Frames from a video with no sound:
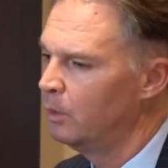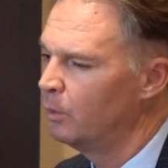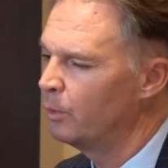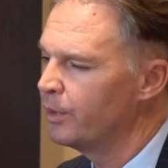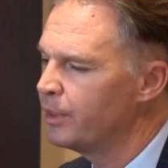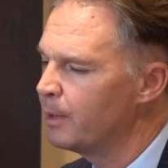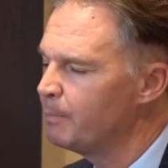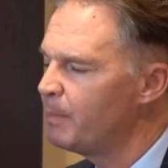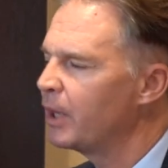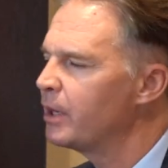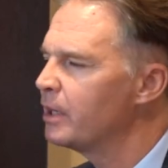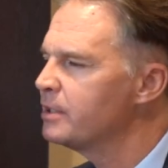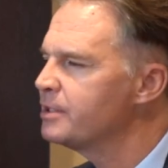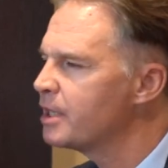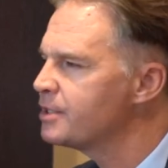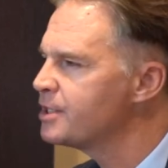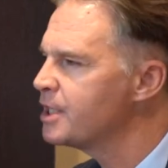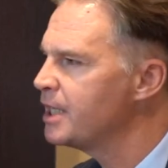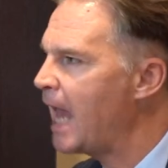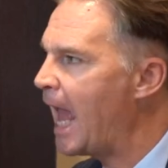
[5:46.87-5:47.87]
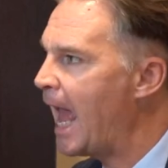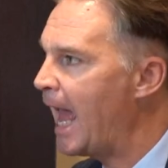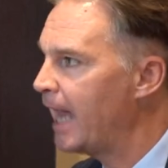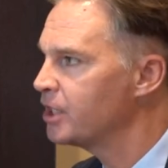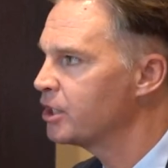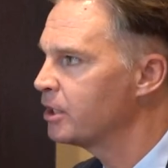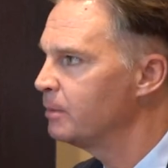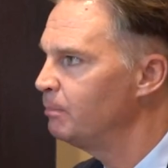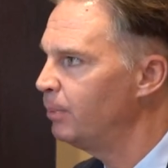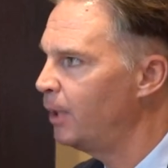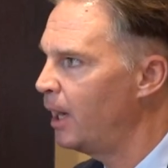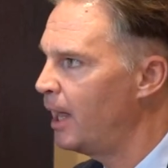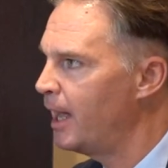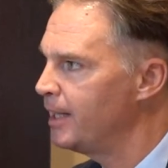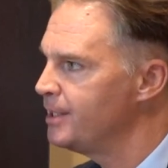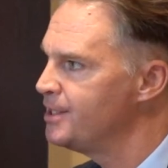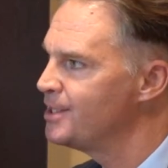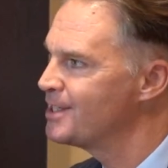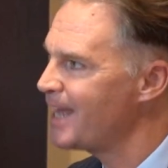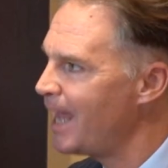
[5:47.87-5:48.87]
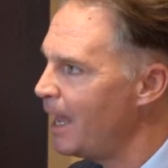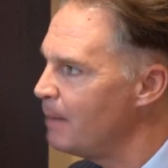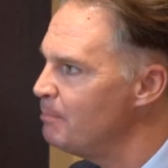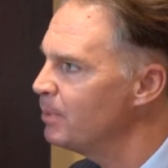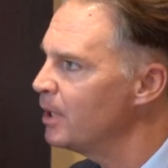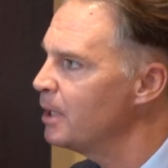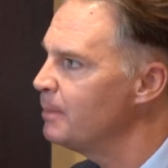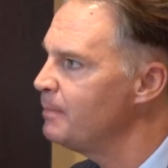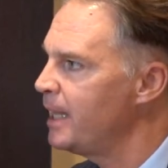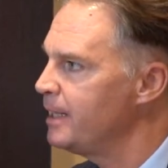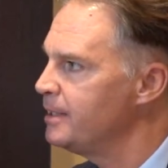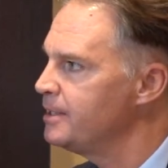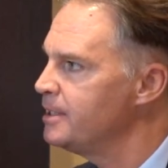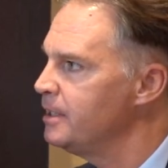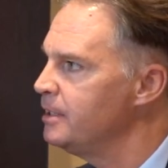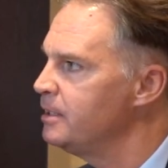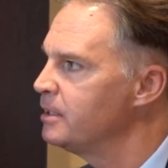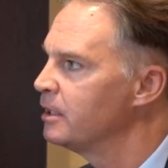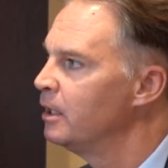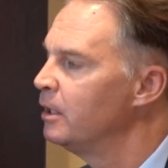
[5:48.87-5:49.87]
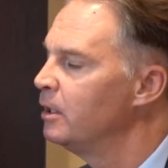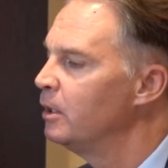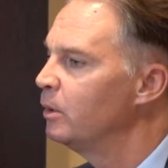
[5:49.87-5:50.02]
With about a dozen action plans implemented,